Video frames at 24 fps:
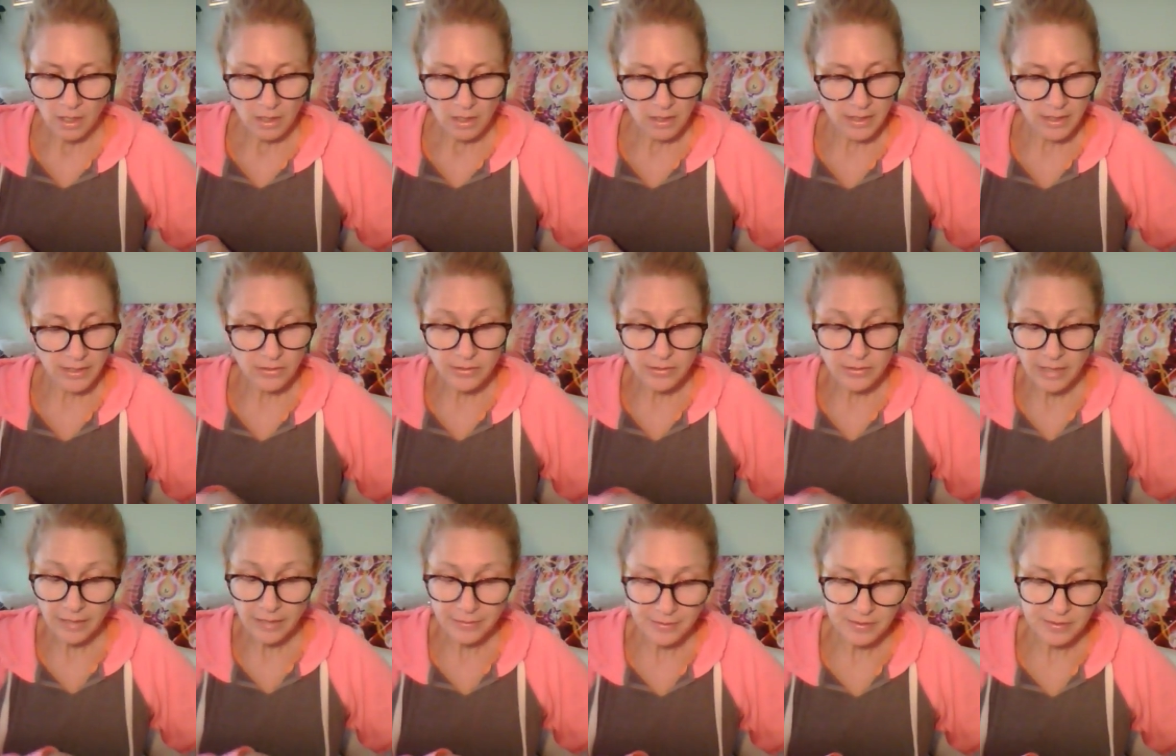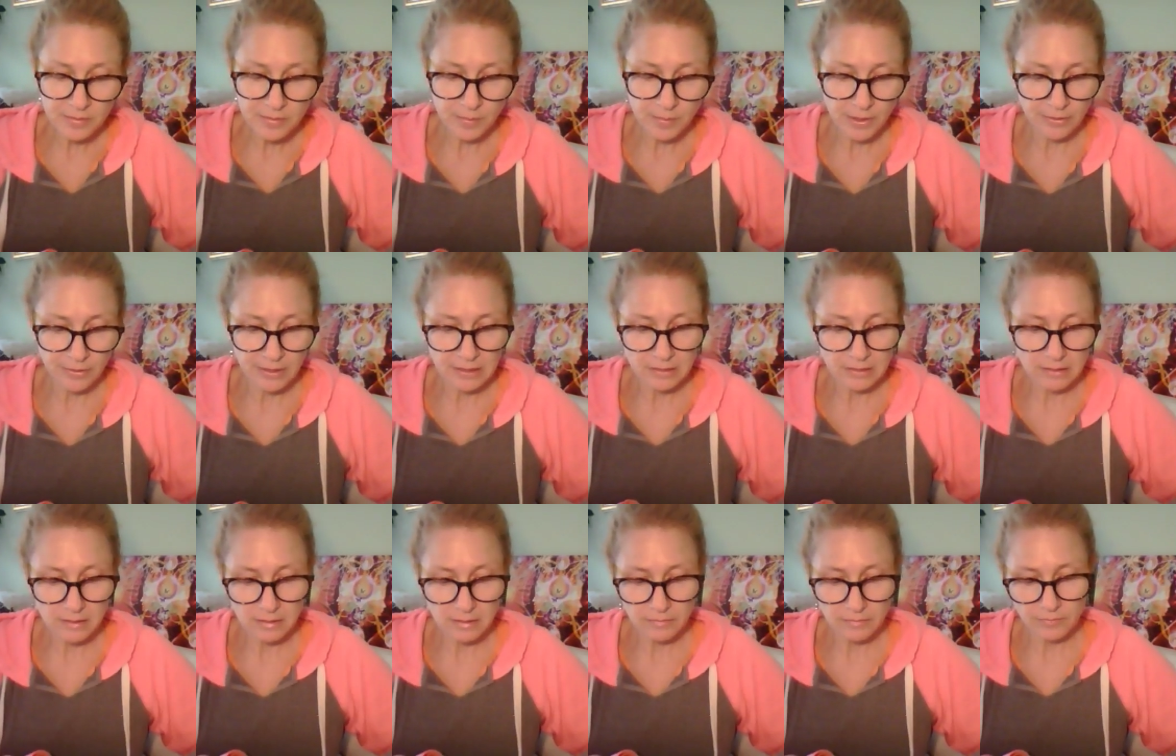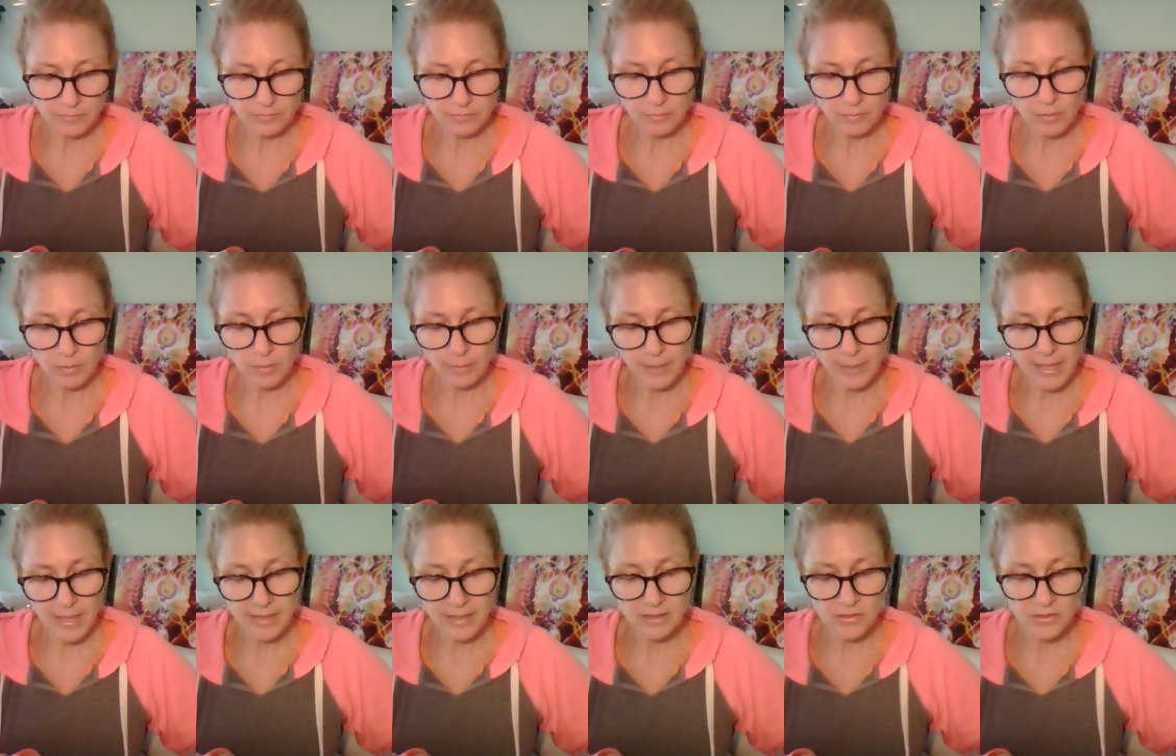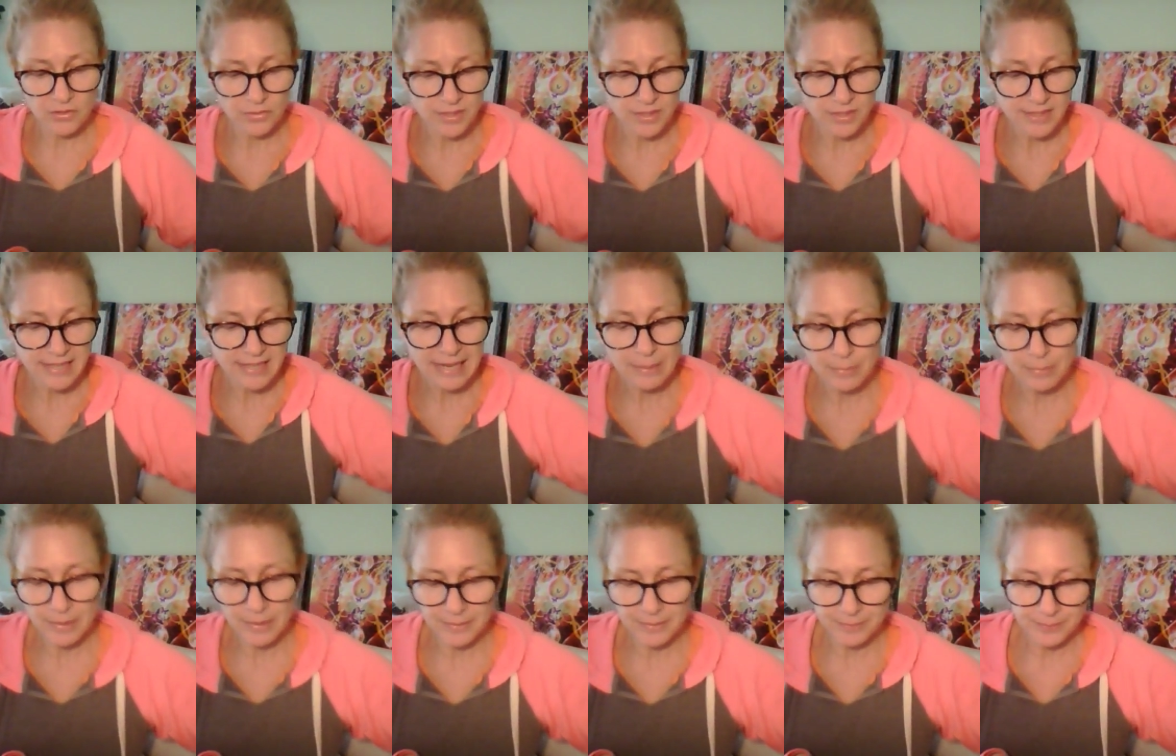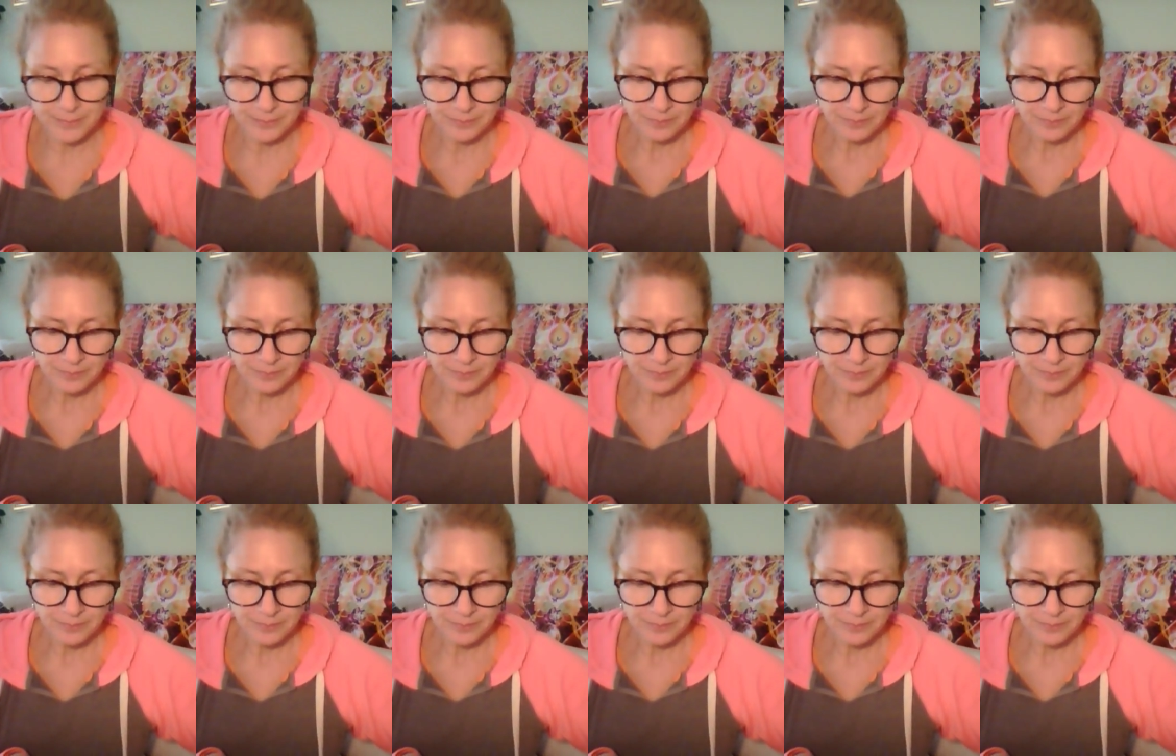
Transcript: near-death experience, but managed to escape it.